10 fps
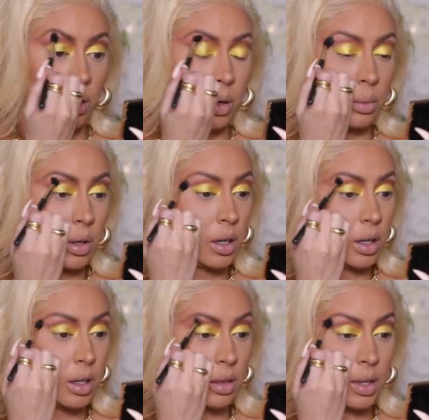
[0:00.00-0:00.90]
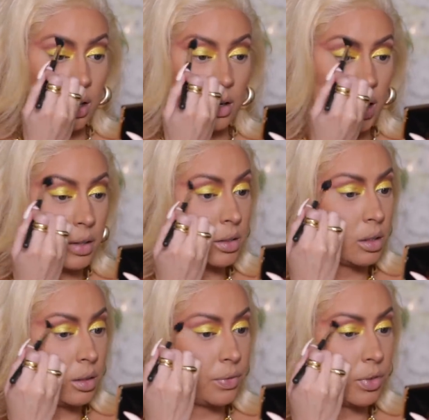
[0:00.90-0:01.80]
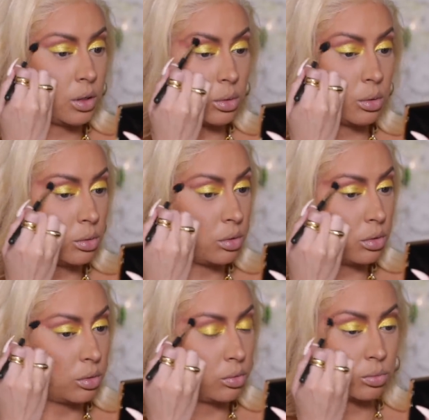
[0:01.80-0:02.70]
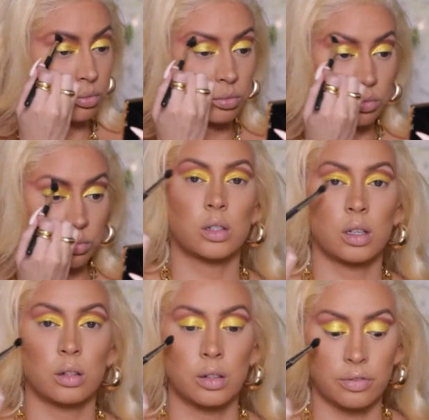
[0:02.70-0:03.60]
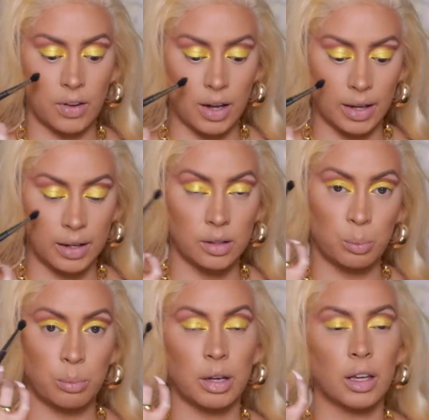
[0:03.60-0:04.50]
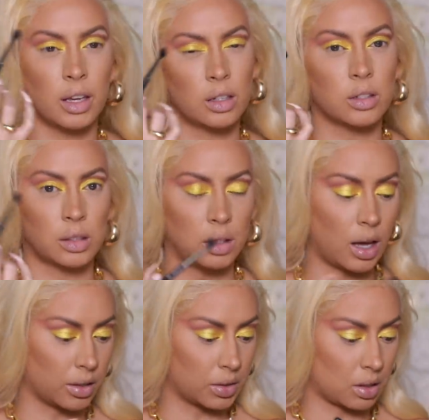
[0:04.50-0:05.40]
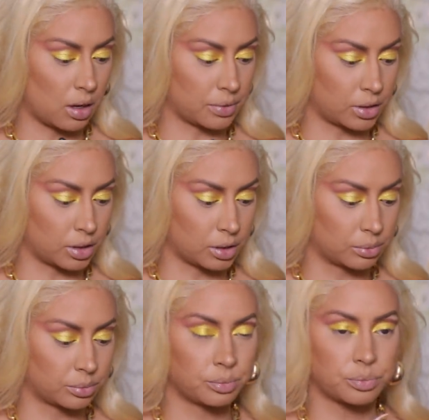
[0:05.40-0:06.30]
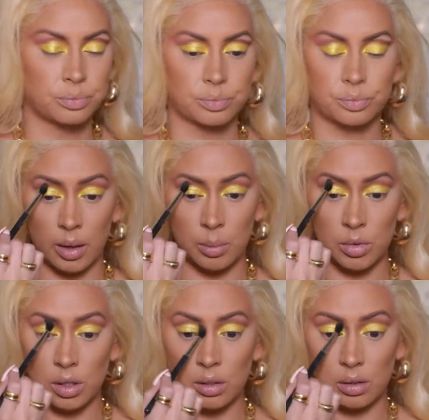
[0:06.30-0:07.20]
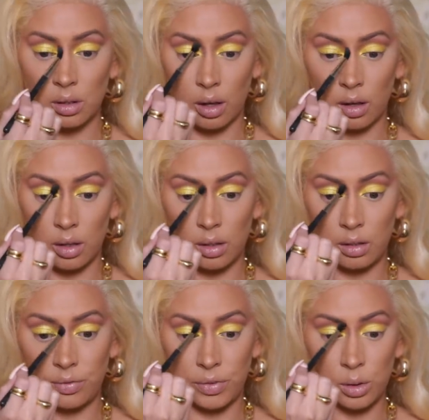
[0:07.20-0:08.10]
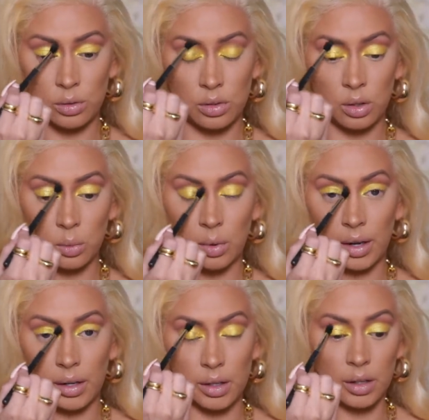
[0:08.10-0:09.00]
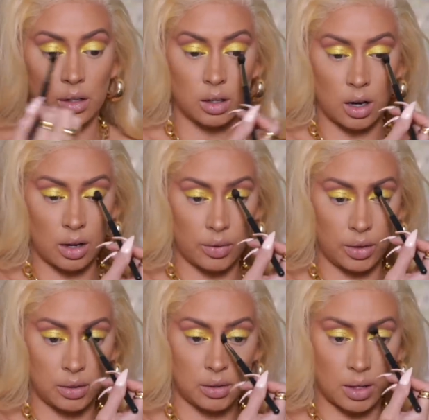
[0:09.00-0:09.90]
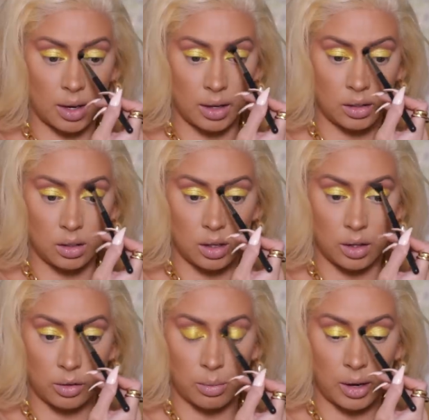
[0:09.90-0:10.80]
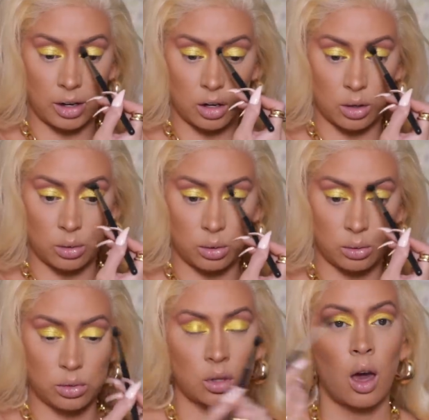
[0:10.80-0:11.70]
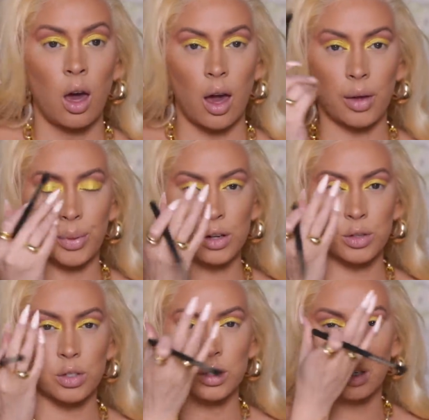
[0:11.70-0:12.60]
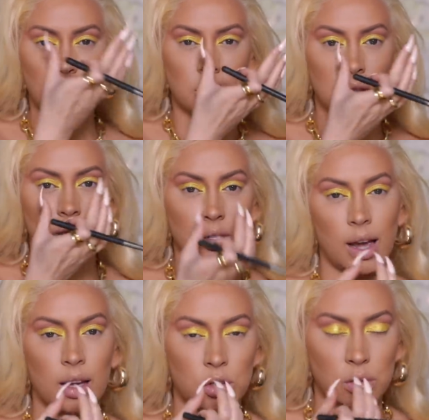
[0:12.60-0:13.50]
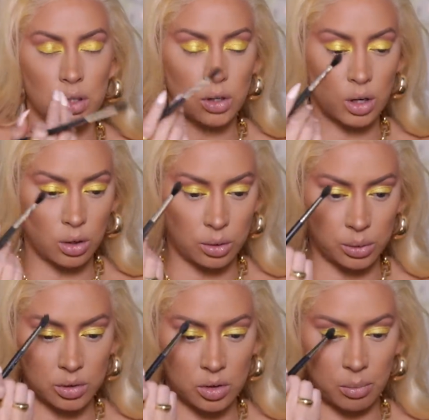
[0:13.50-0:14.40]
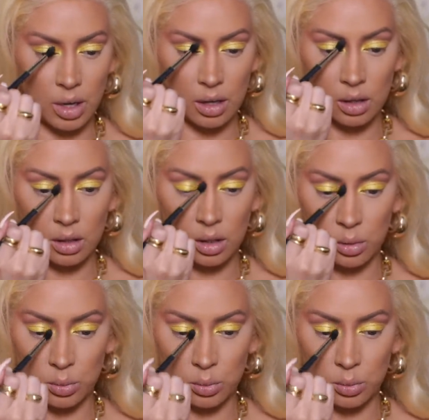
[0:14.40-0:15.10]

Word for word: And we're gonna get that nice and diffused. Still defined, but it's a lot softer. I'm just diffusing right here on the side of my nose. And that's just gonna snatch the nose, make it look